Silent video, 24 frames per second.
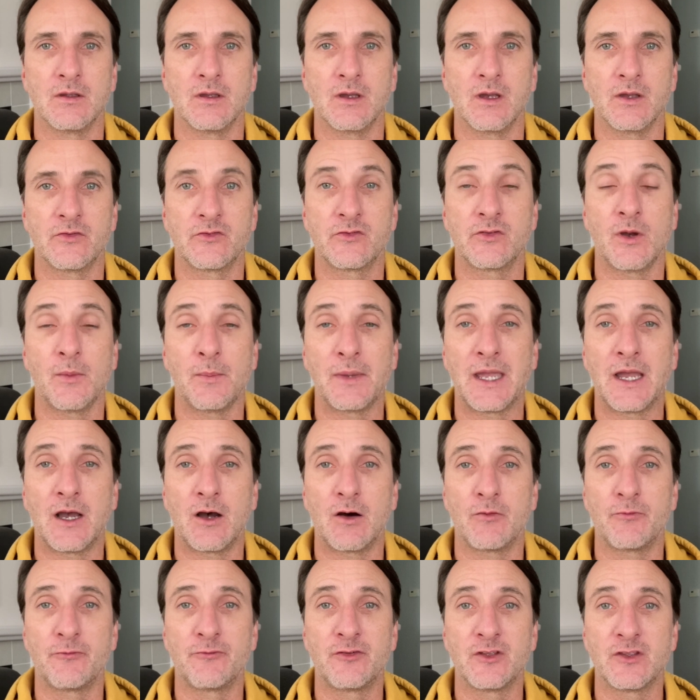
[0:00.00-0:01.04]

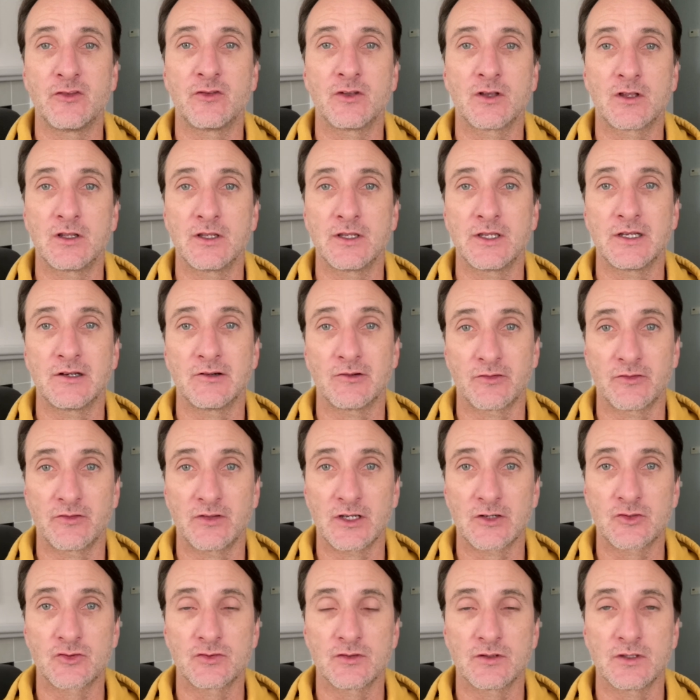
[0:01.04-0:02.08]
somehow physically or
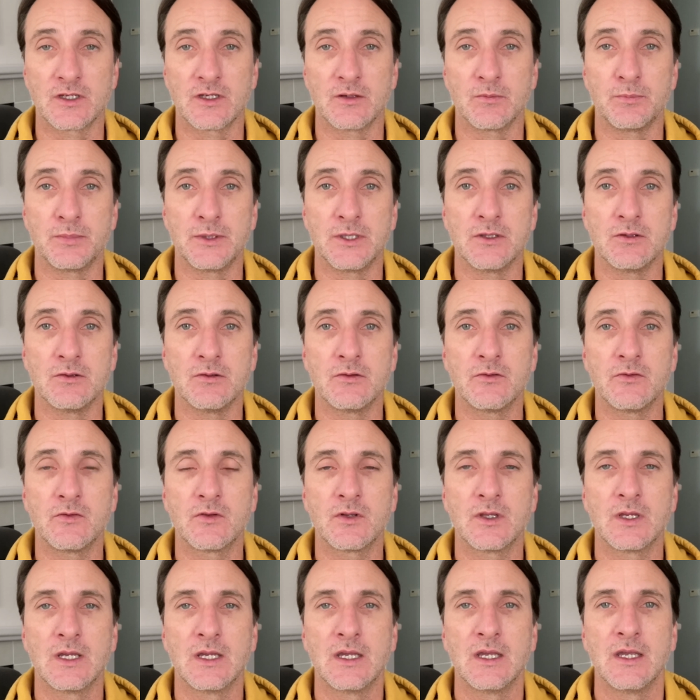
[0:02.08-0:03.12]
sexually abused,
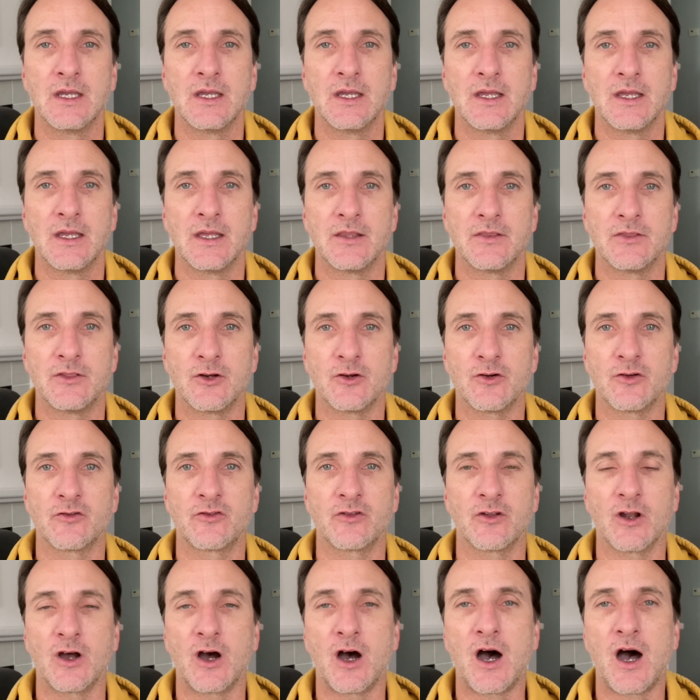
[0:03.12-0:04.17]
there is
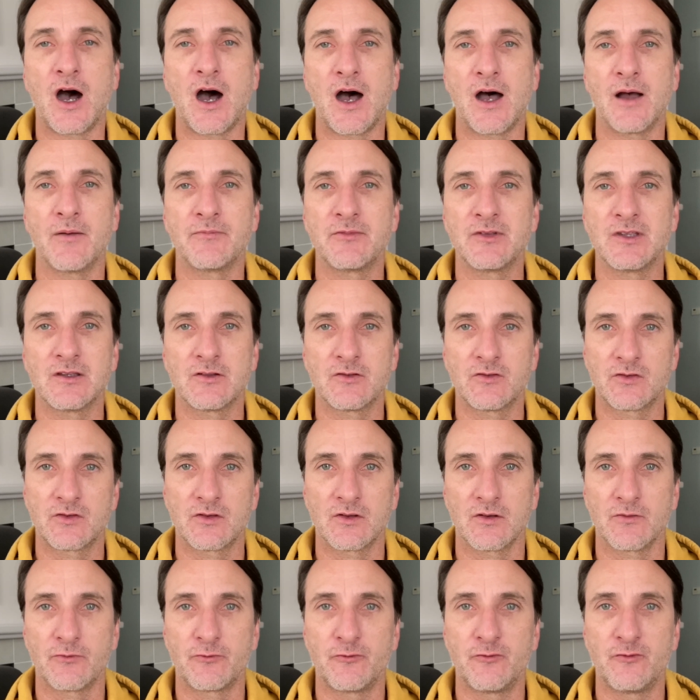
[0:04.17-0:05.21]
an obvious
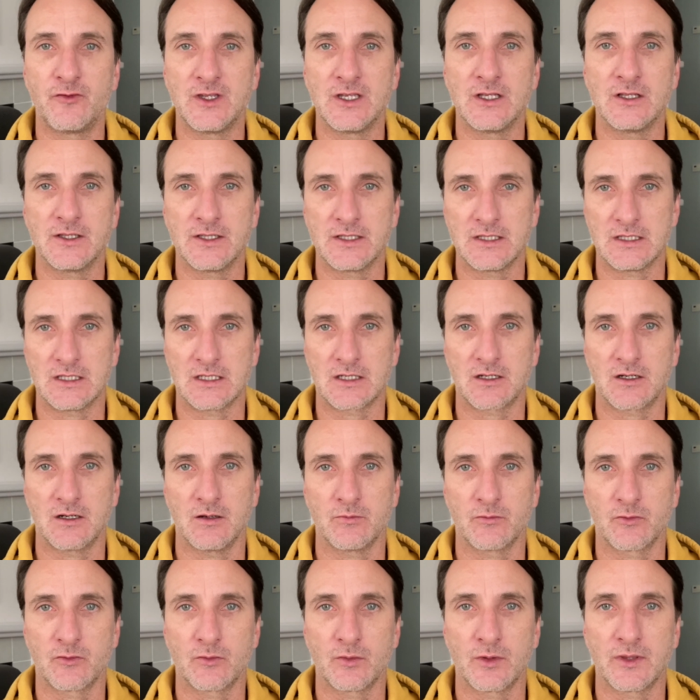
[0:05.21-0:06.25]
feeling that
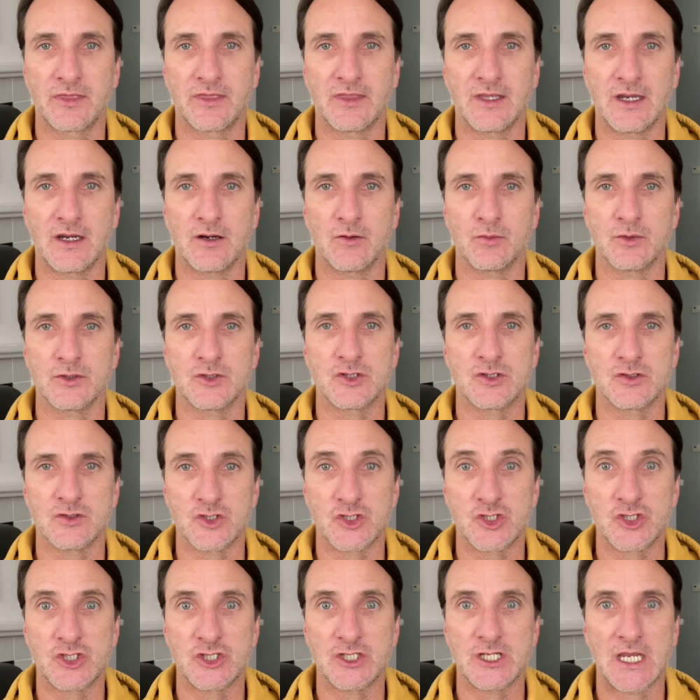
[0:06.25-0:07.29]
comes with that, which is
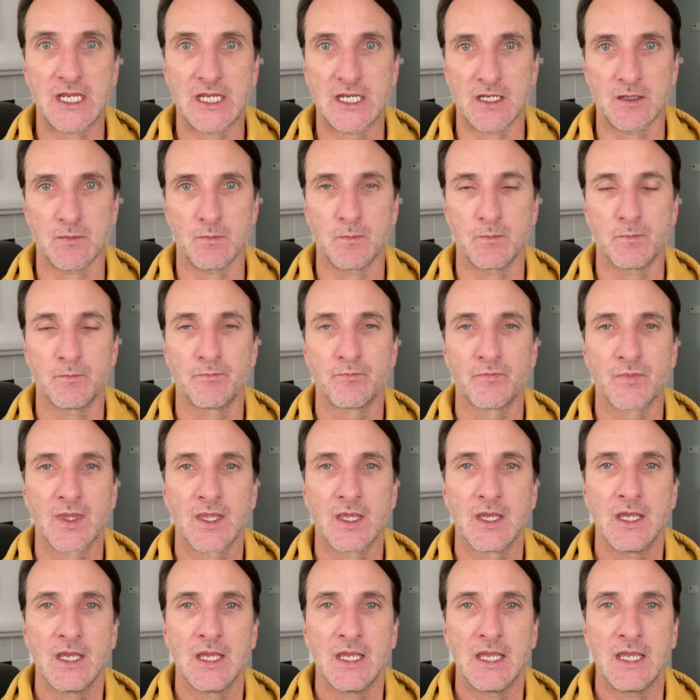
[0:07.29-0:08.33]
shame.
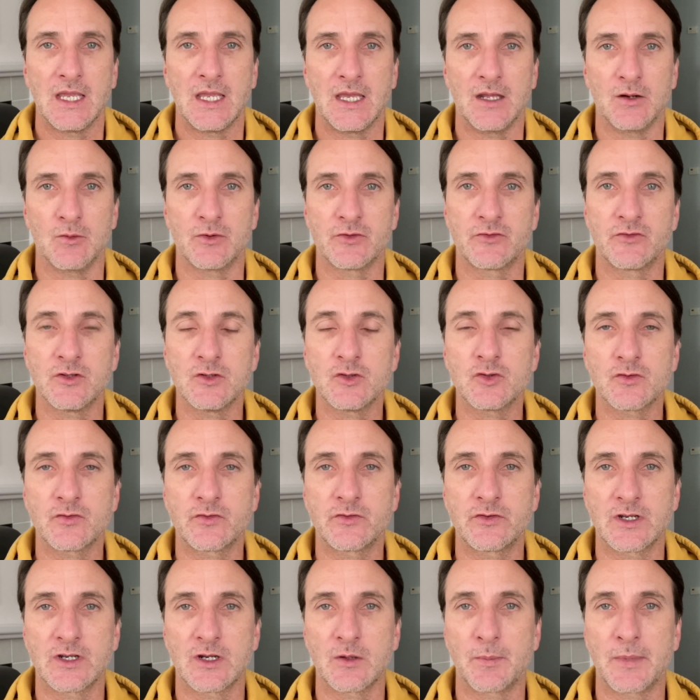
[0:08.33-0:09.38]
And what's
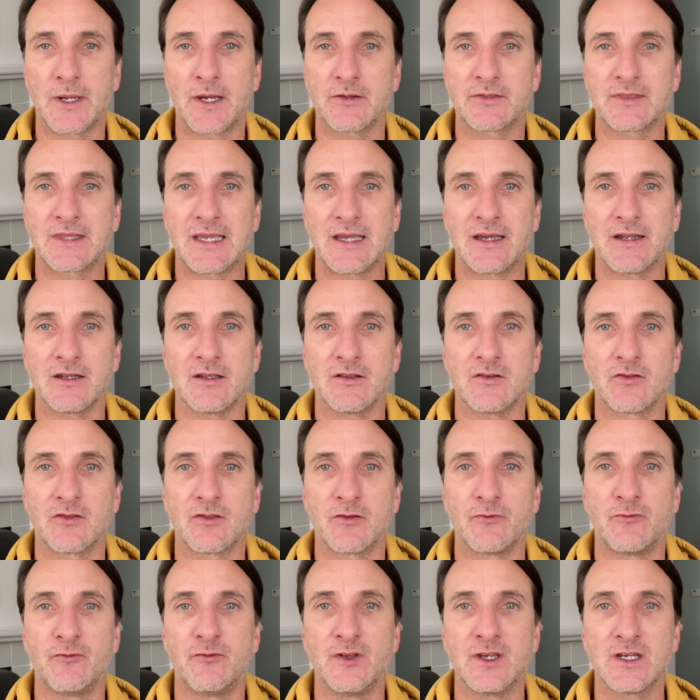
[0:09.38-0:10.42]
interesting about that is the
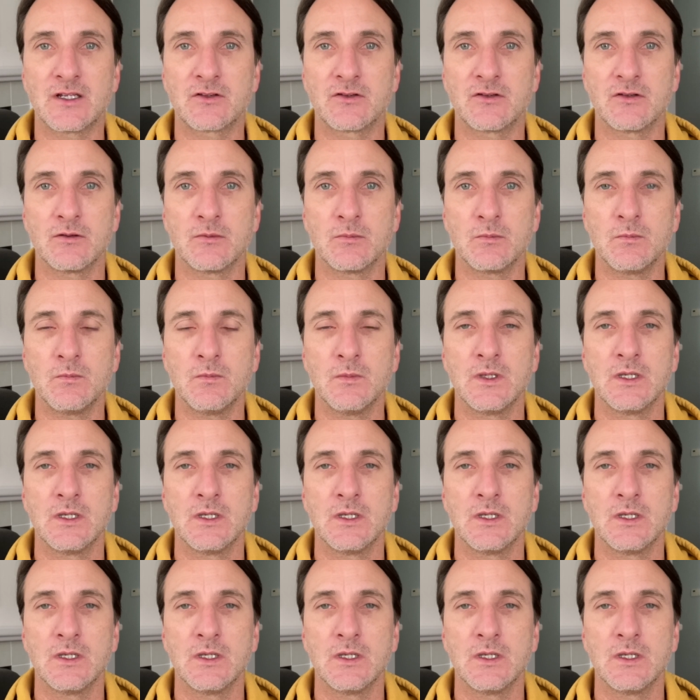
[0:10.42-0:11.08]
victim